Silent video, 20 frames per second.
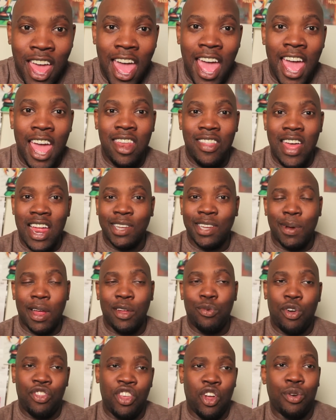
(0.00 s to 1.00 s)
And that's
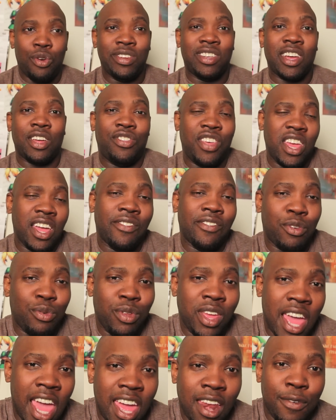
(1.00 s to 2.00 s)
probably the only reason I can think of to
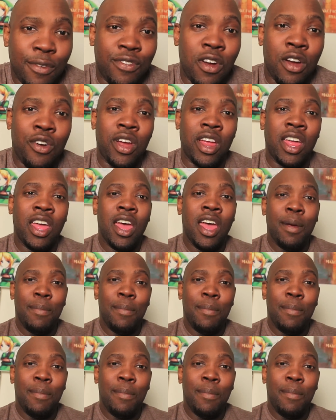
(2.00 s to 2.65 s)
really hate a furry.